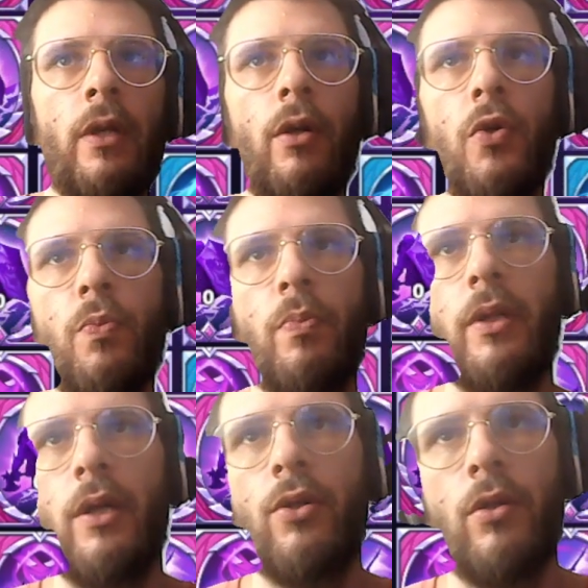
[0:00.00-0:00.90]
Ghost
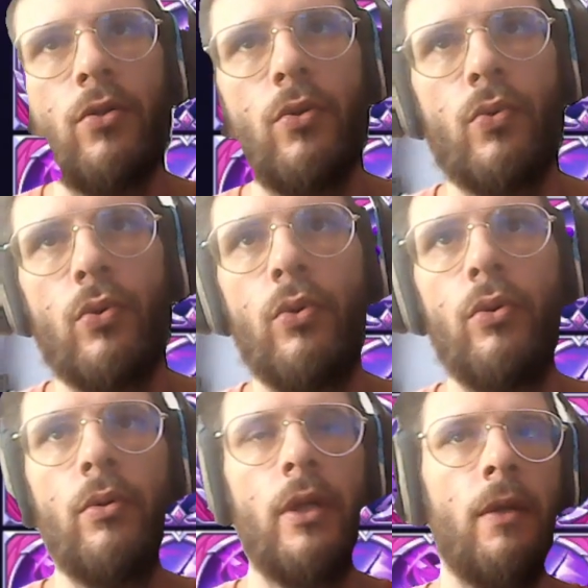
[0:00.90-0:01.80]
Protection is also good
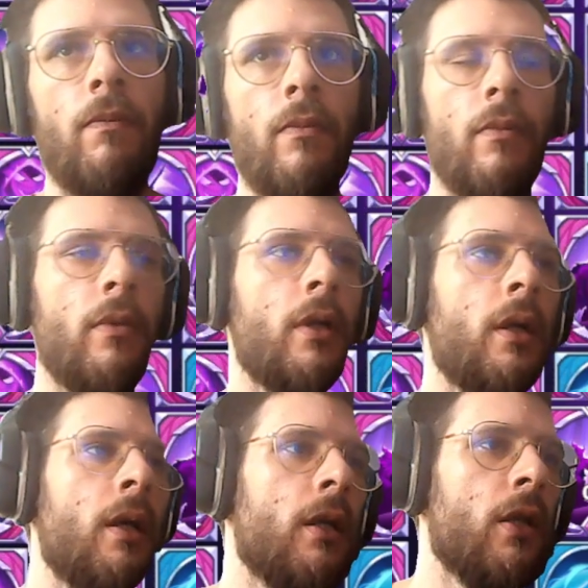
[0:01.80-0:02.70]
on him,
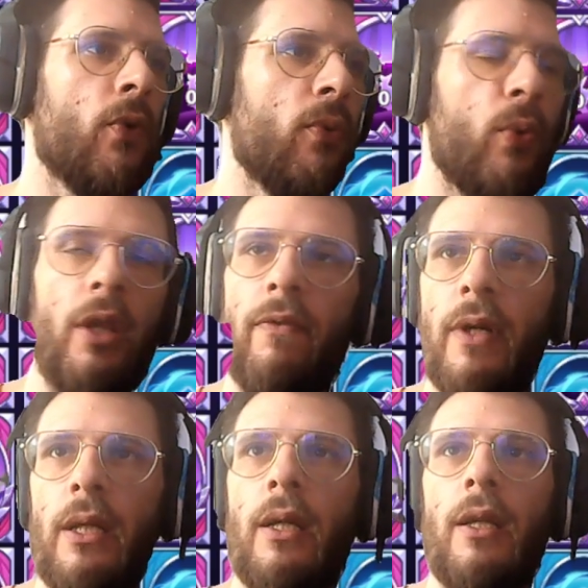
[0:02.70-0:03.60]
the one with
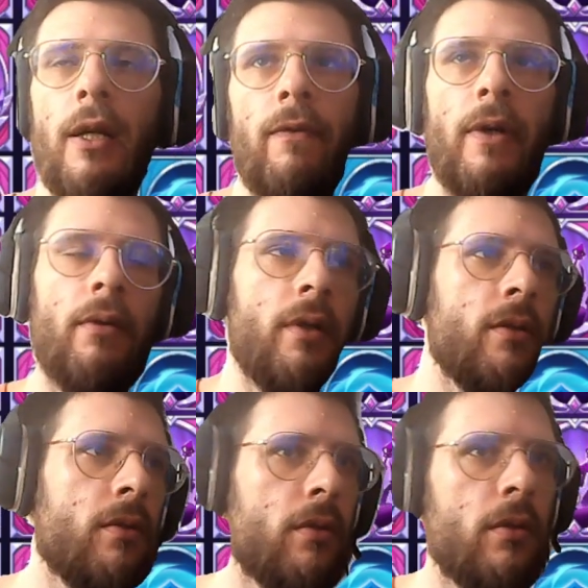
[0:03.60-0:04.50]
effect hit and effect
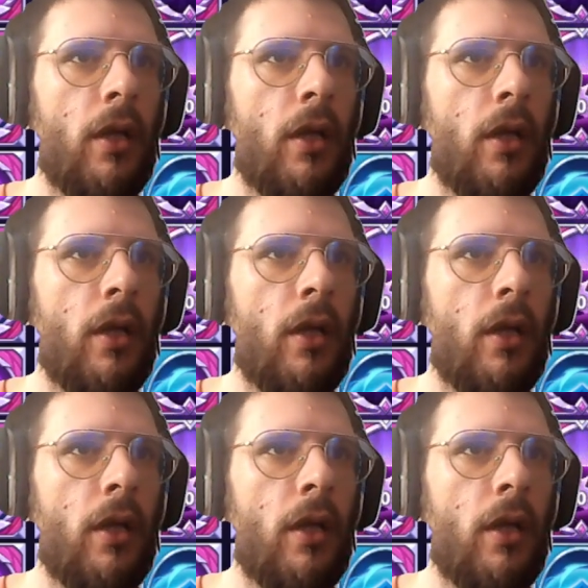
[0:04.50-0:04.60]
rest.